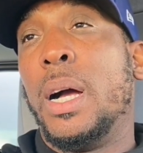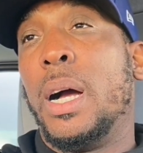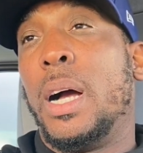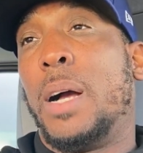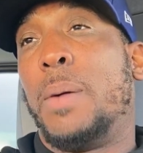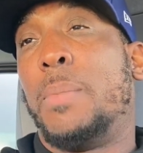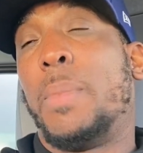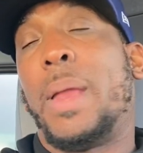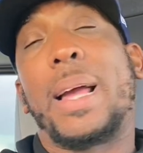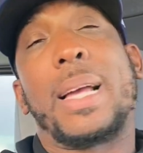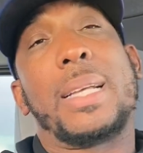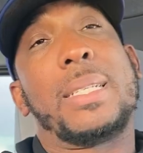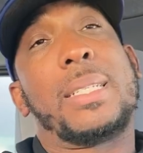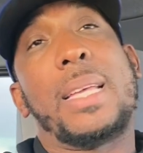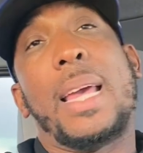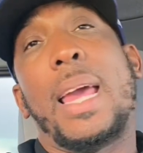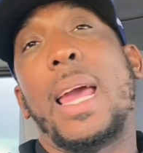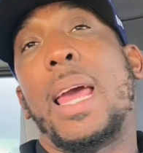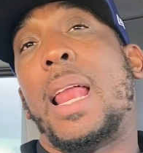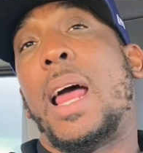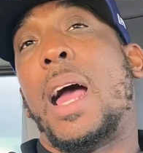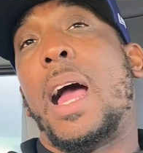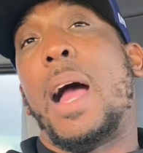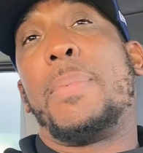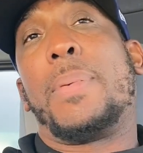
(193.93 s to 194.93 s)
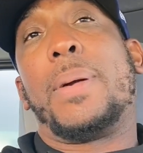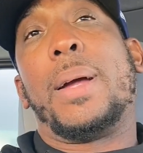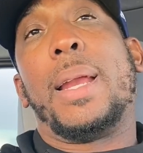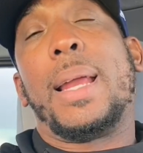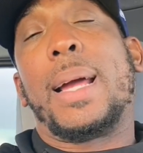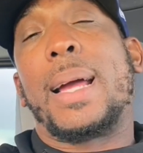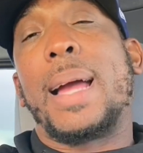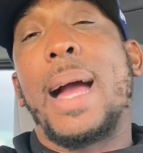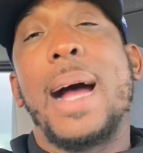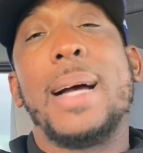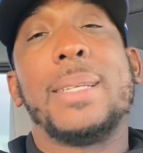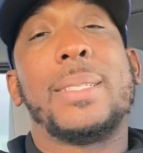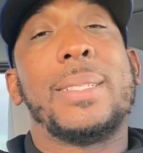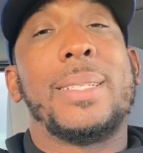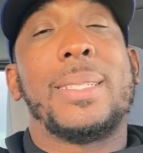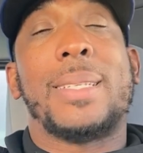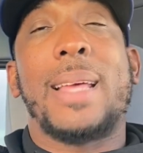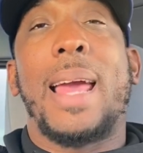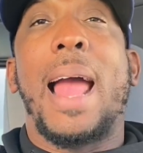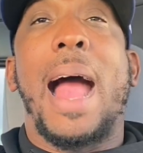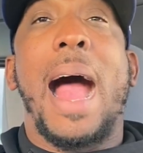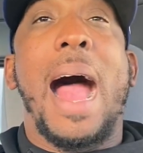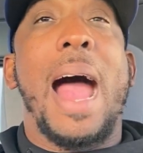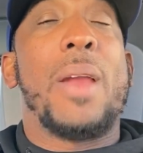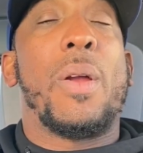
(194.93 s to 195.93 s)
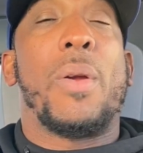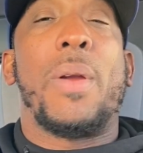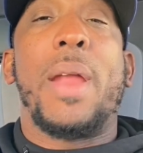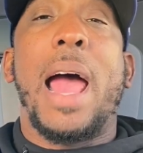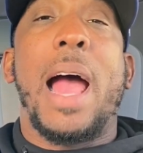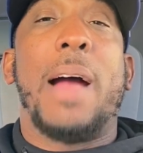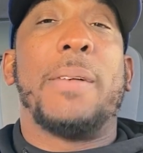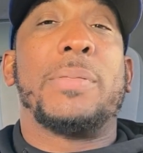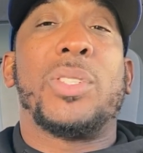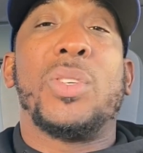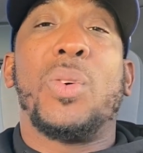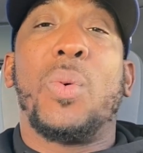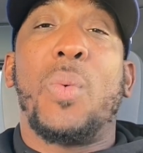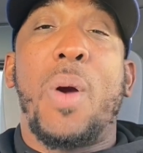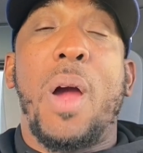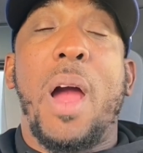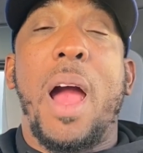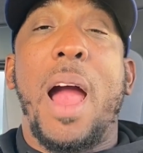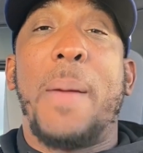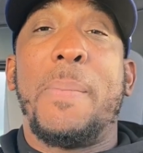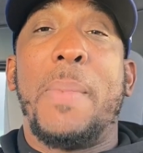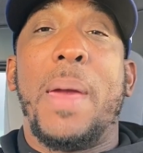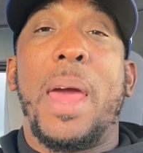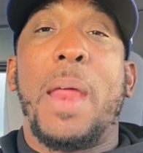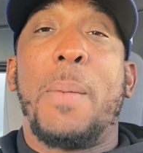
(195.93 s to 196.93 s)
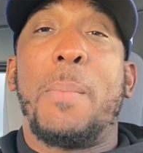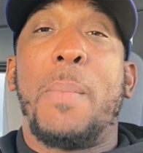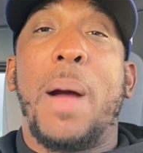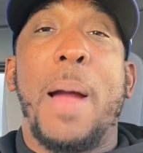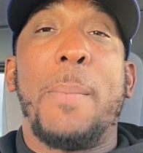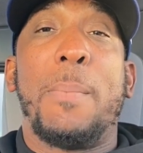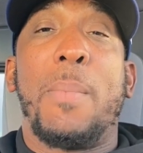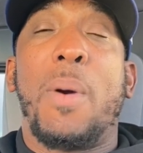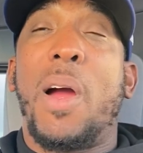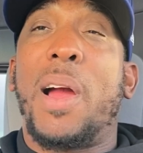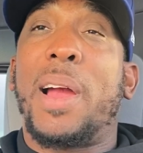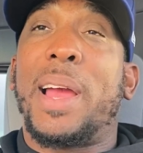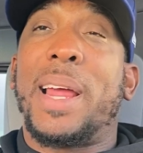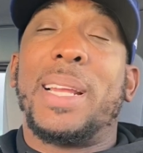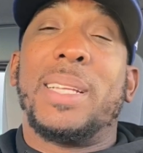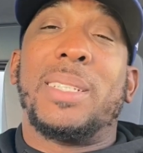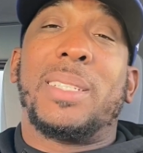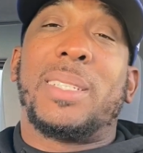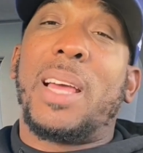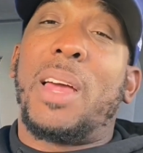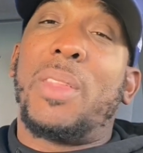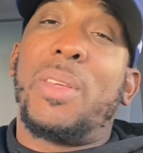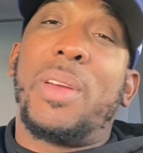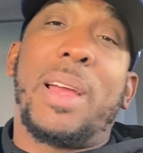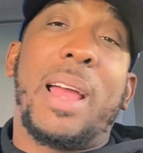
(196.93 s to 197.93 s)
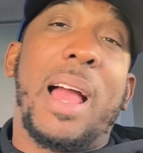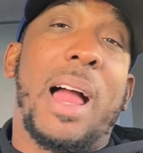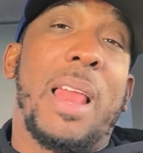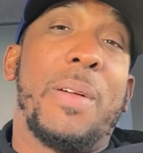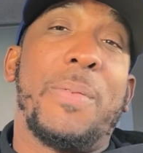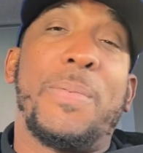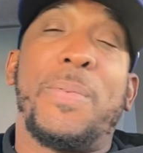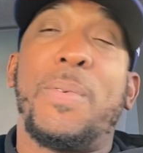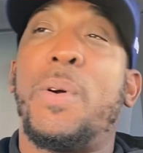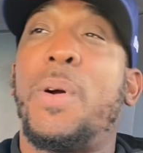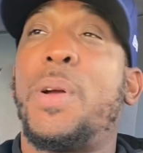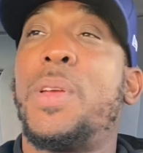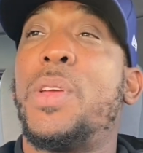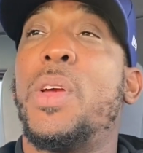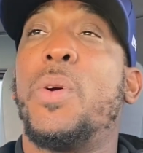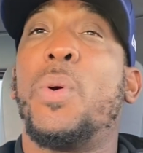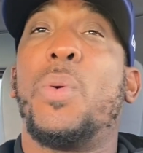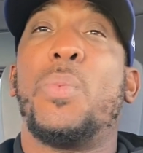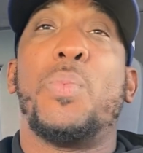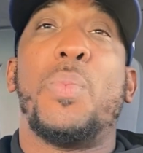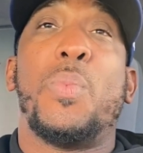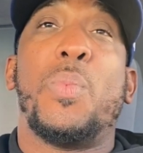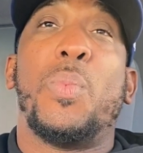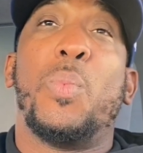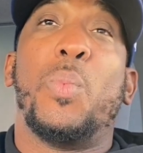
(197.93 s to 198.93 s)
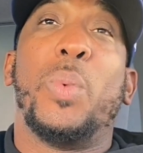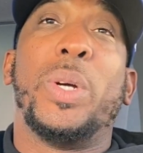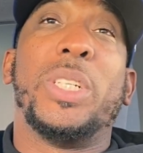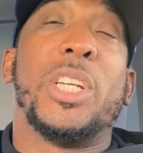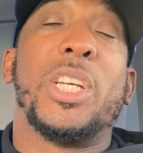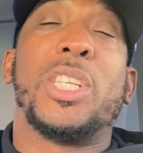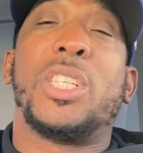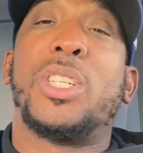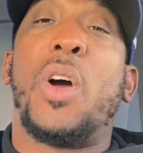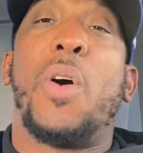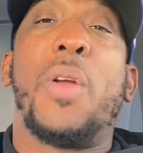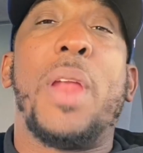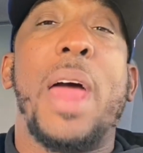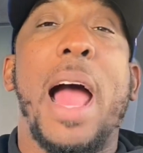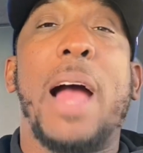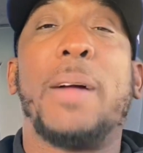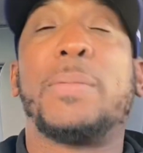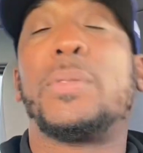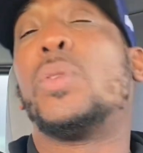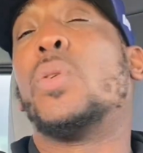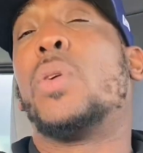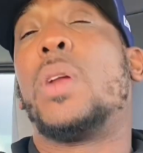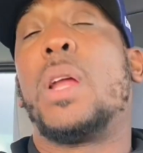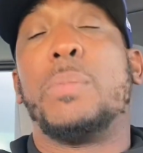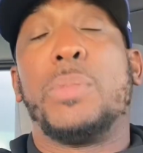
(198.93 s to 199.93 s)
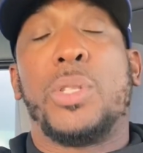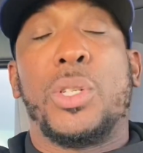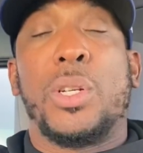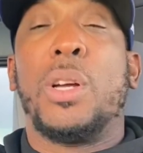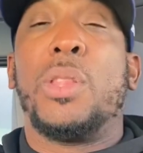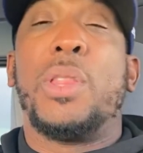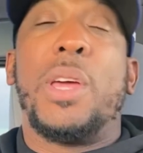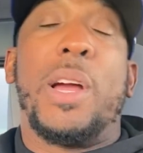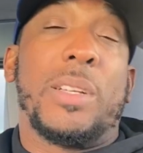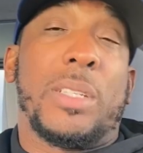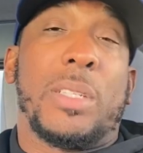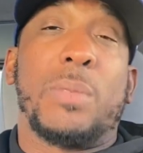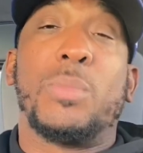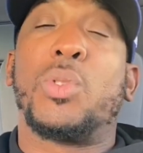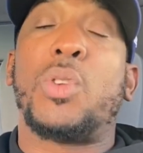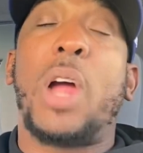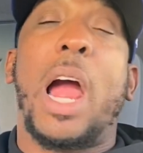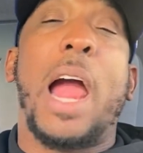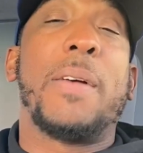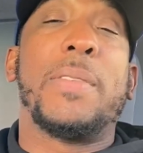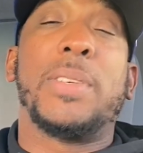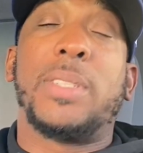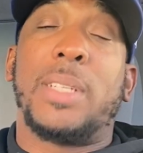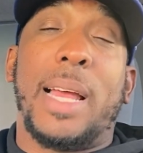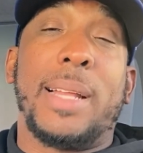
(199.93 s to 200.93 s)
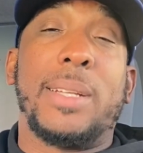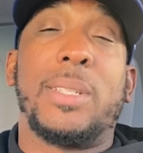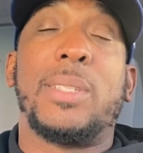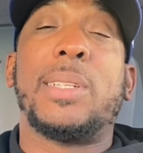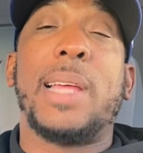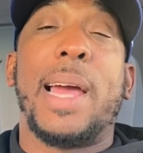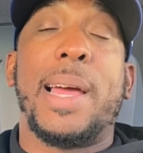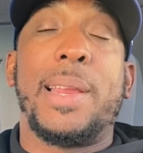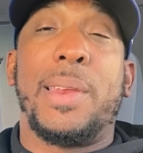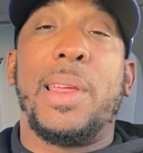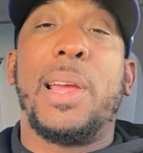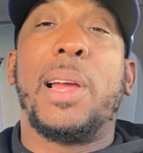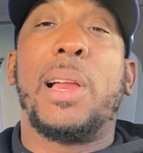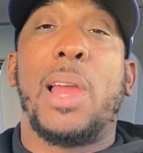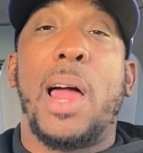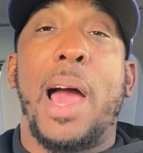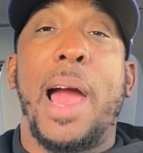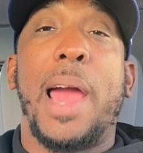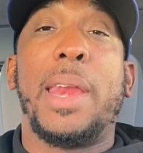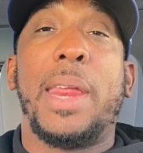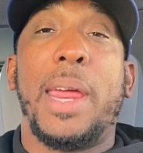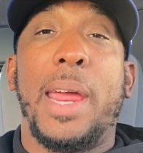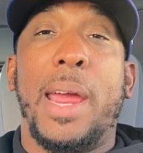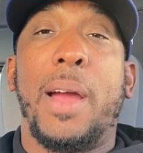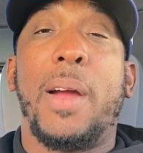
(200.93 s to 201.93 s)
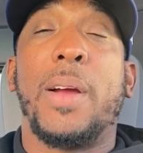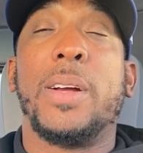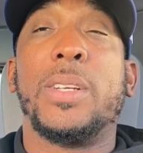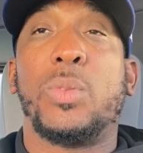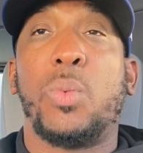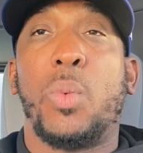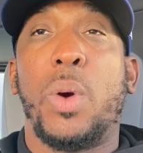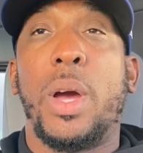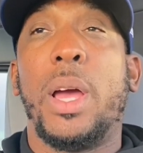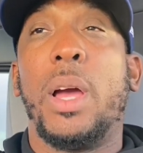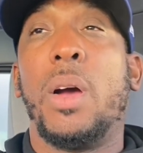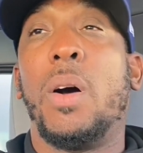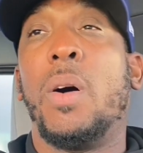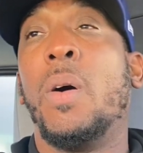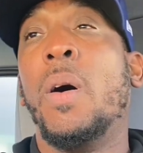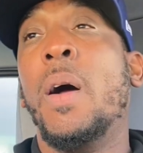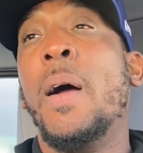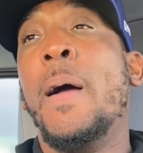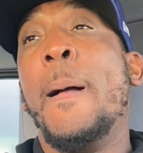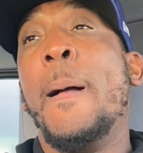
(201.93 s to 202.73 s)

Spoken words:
Like I said, I'm going to constantly say I don't have to where I'm at in my market in Southern California. We just don't have to. And I'm sure there are some drivers that decline here as well.